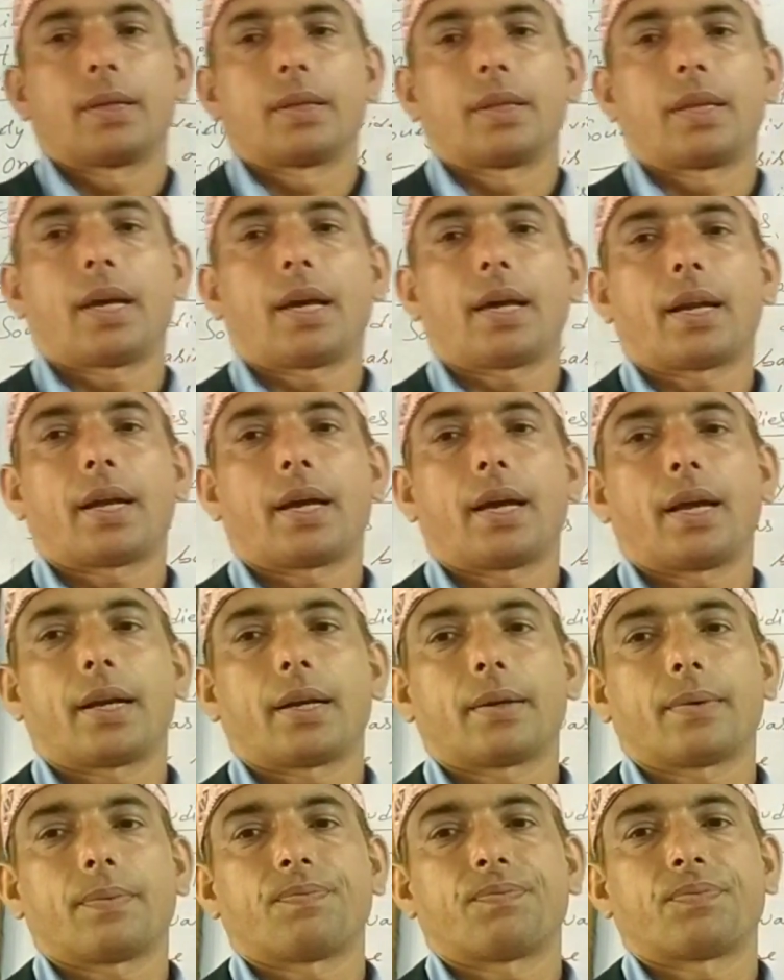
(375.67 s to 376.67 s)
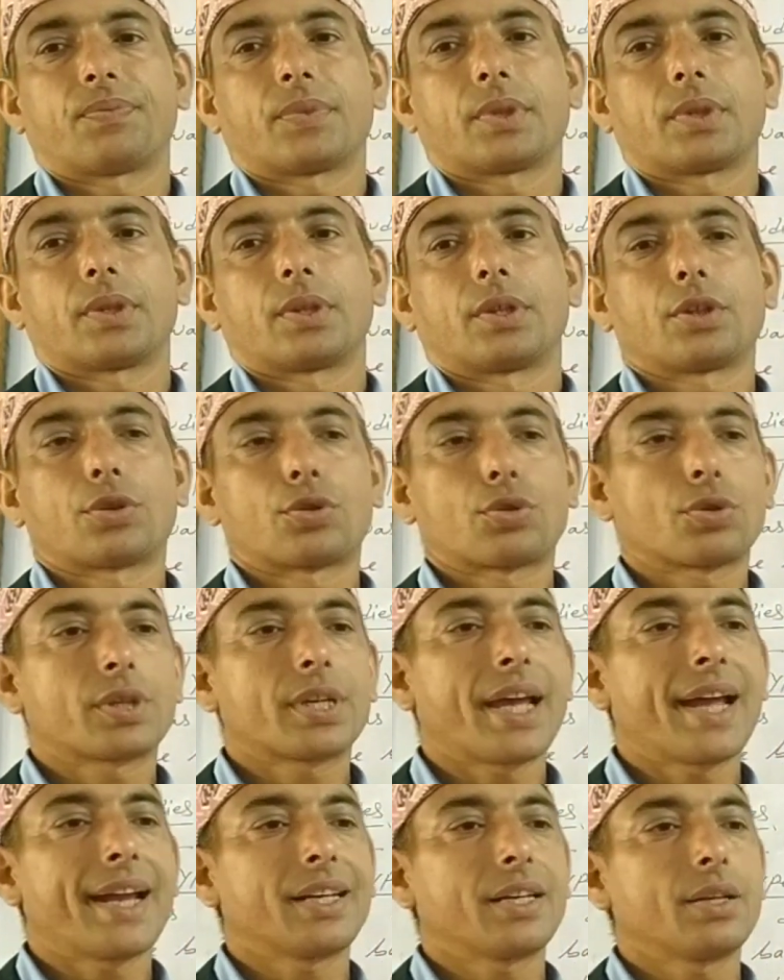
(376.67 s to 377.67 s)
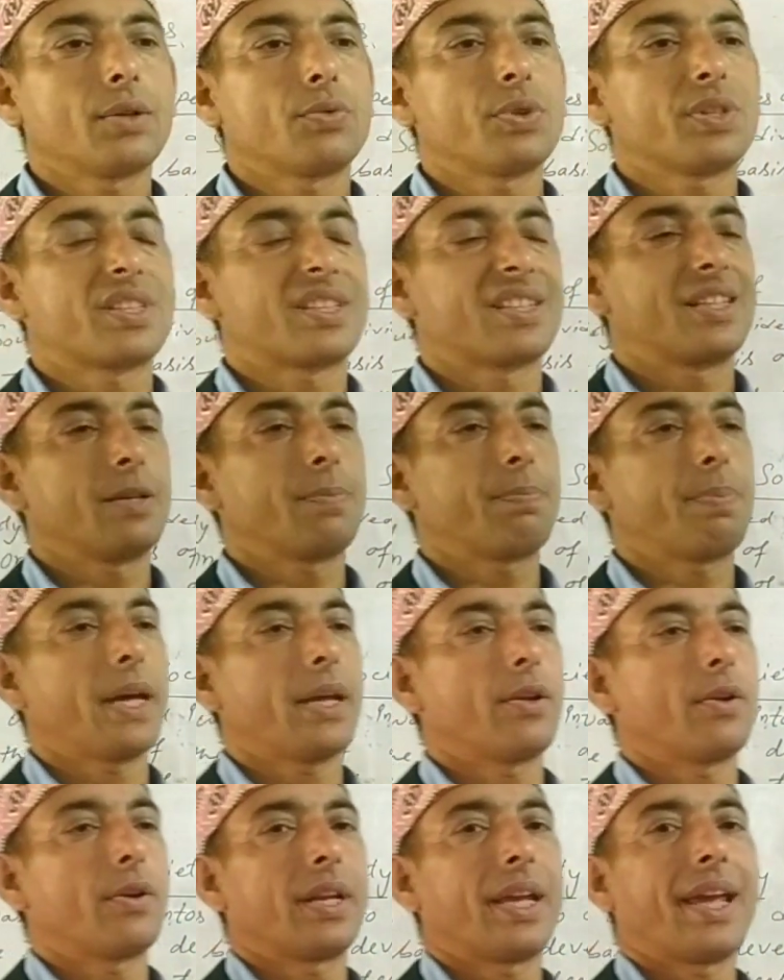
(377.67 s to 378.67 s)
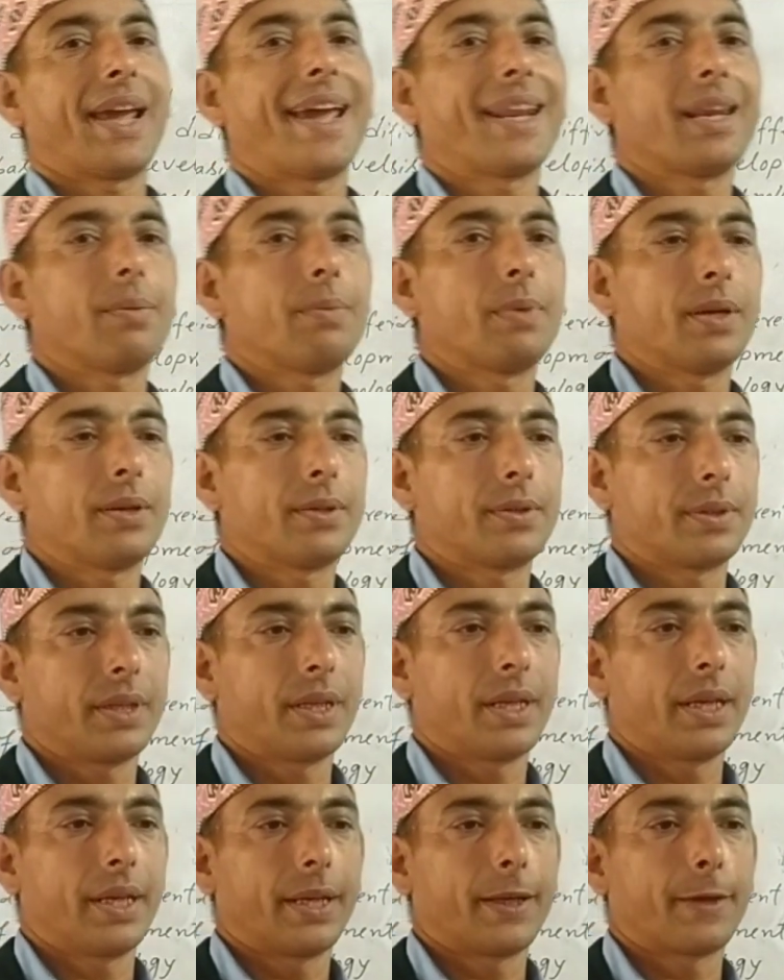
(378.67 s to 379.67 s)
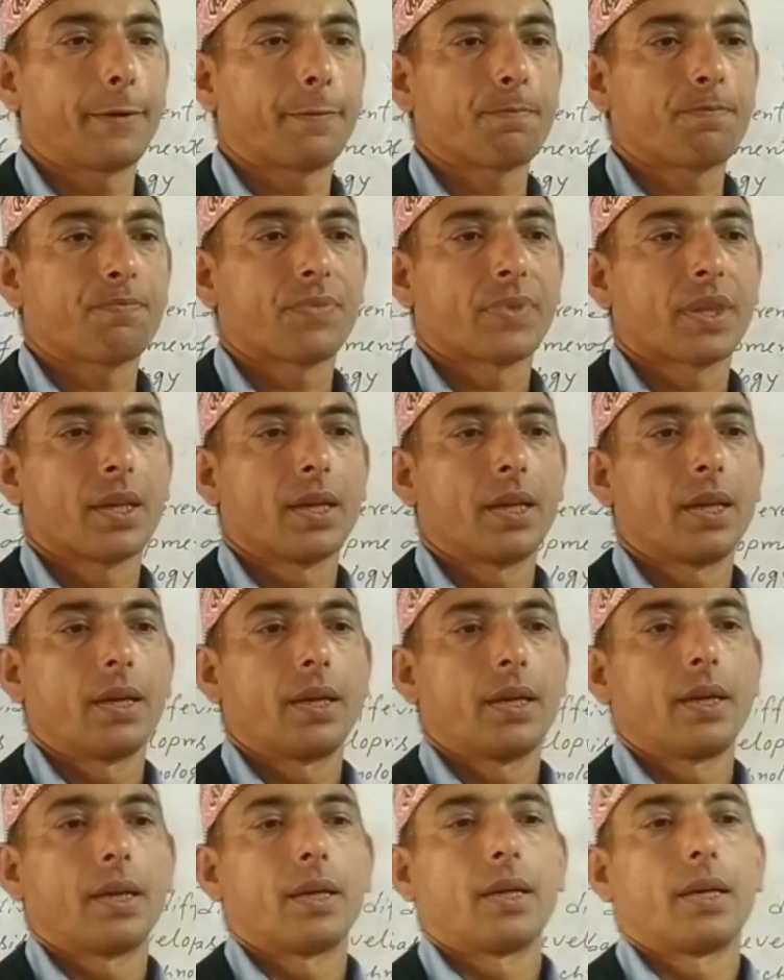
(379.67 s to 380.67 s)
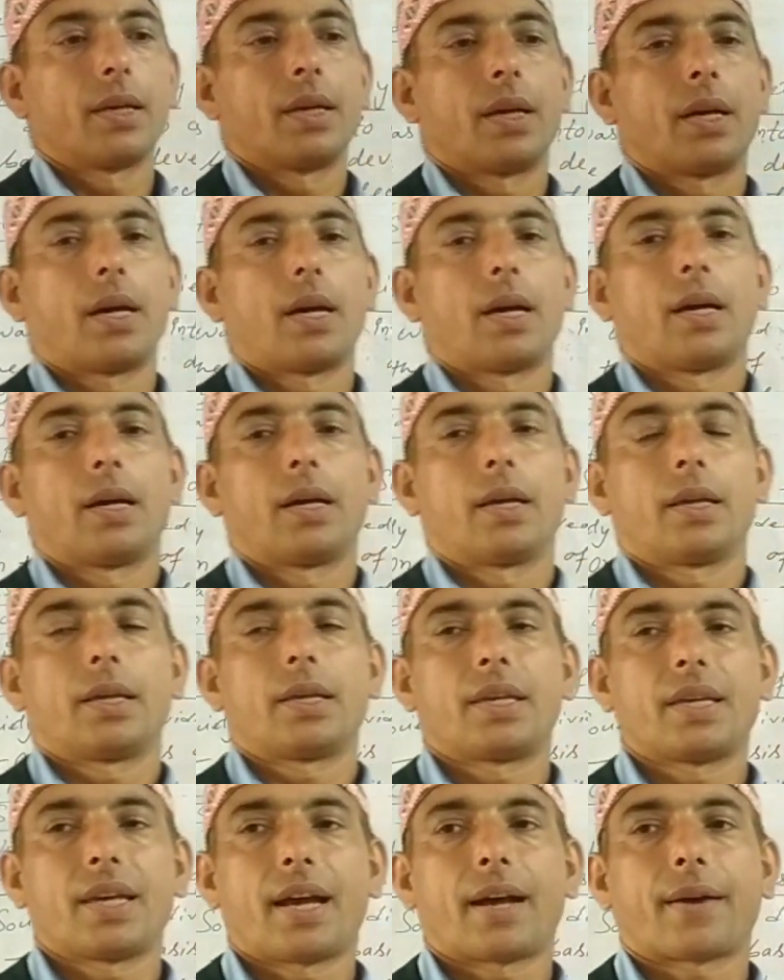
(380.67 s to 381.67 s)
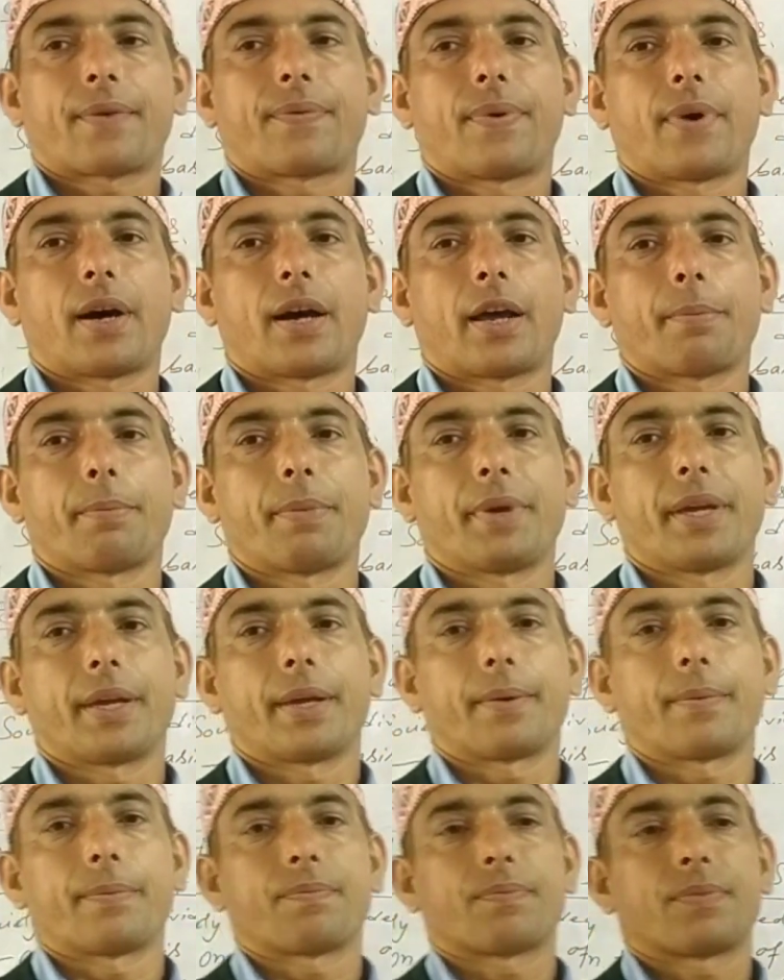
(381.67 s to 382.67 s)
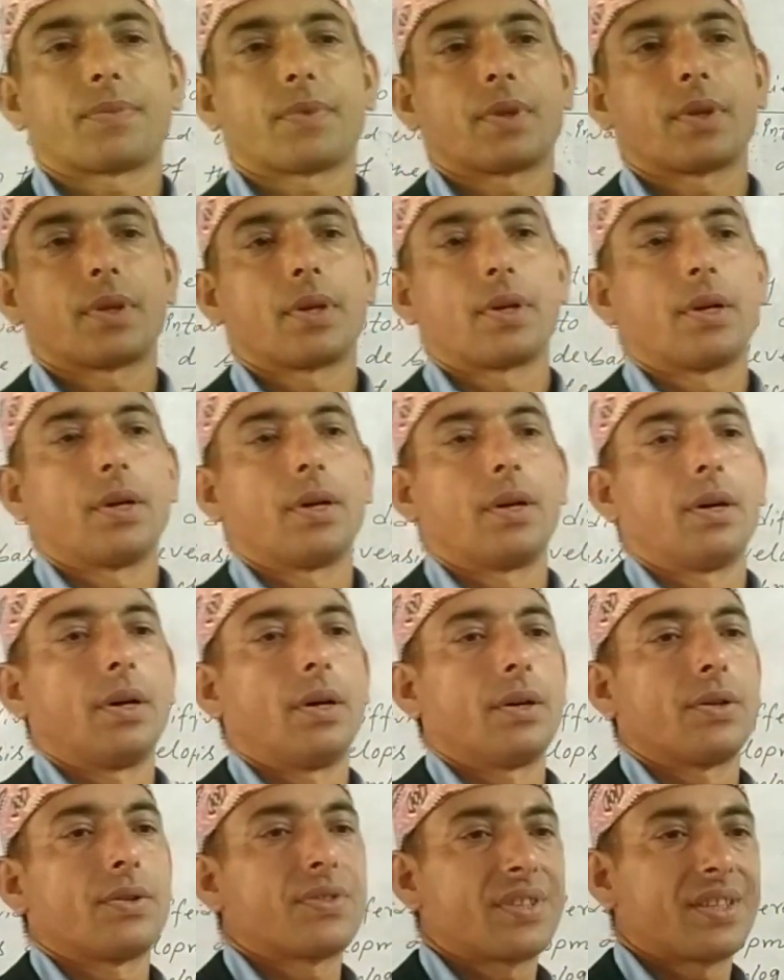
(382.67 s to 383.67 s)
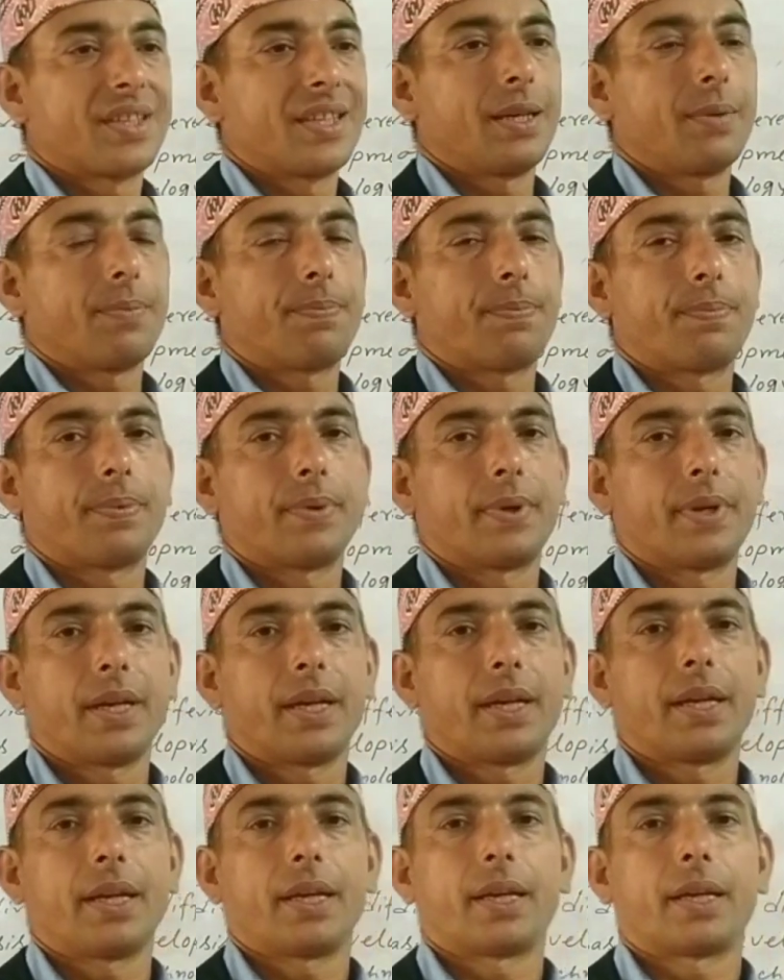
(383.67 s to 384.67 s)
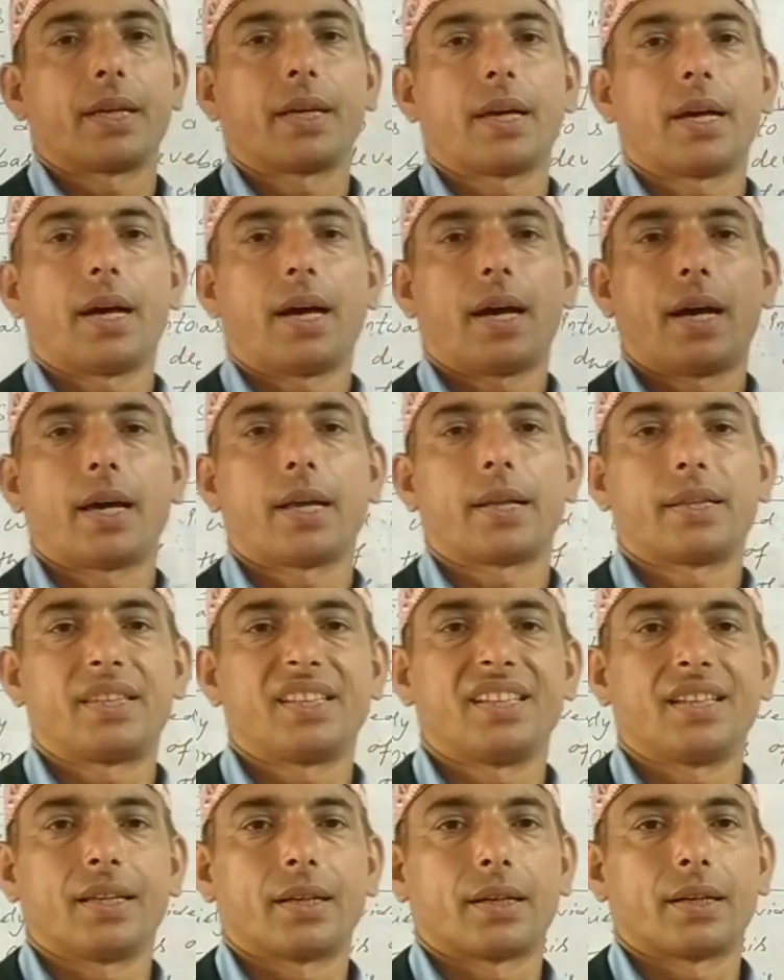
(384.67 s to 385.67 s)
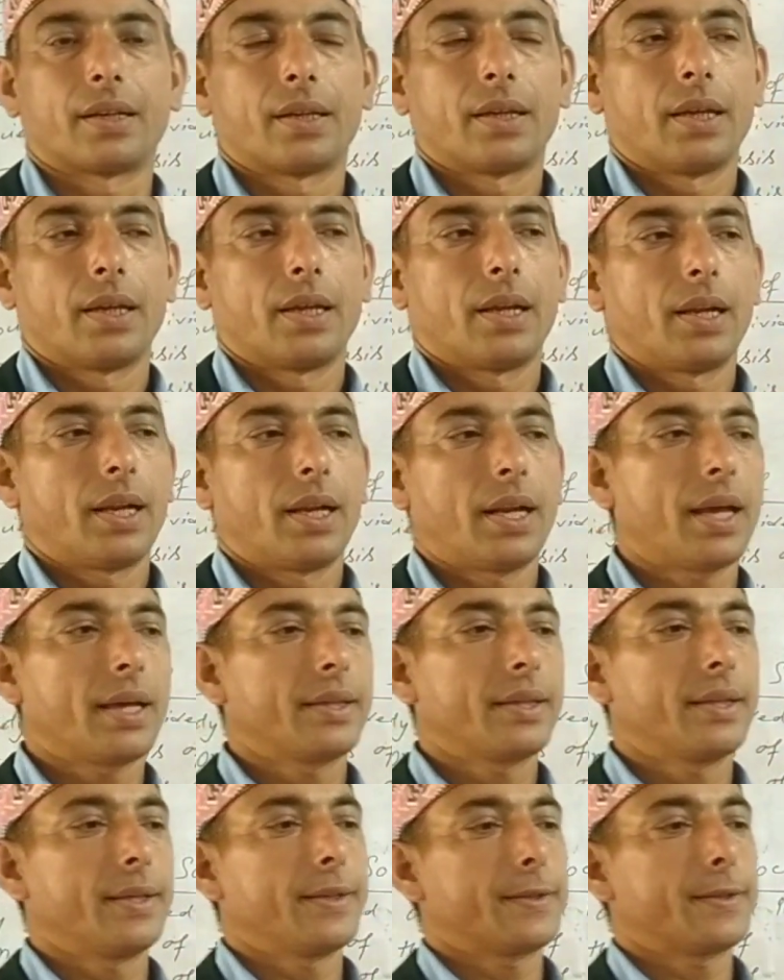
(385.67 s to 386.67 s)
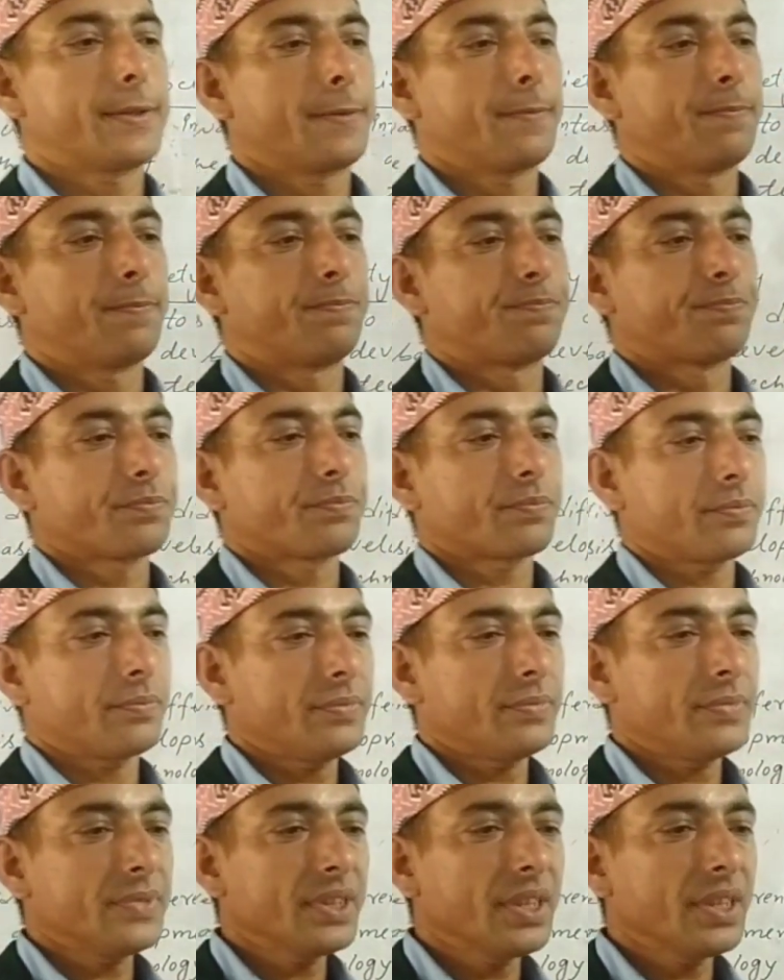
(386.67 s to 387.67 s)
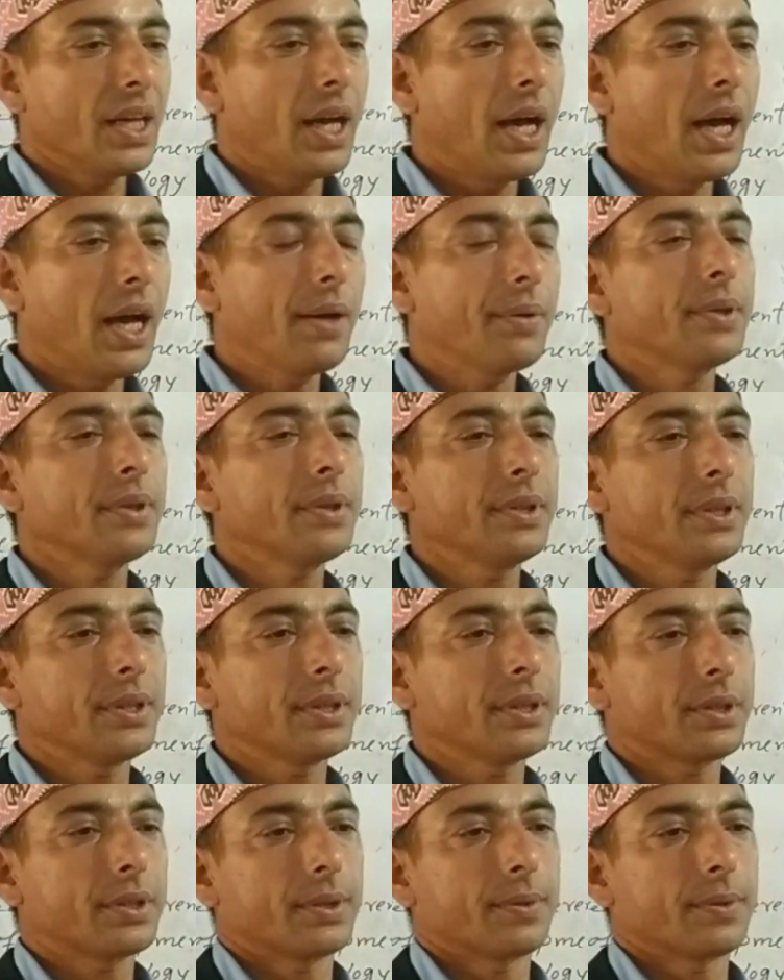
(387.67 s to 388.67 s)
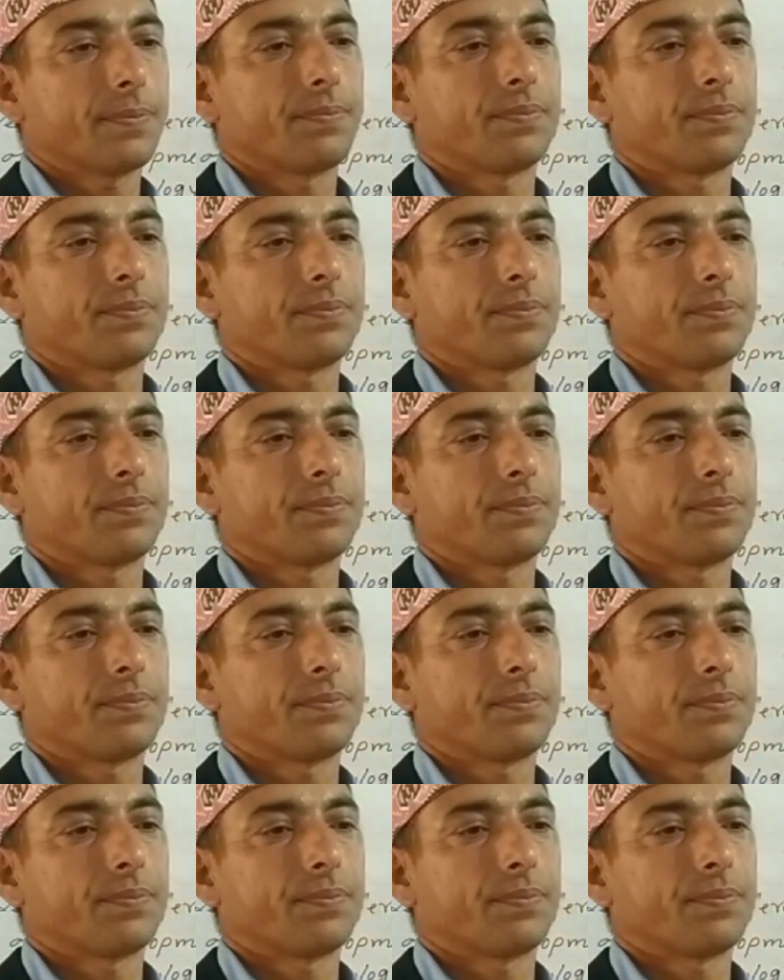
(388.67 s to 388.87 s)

there are the society which depend on animal rearing, yak farming, sheep rearing are there. Like this, after this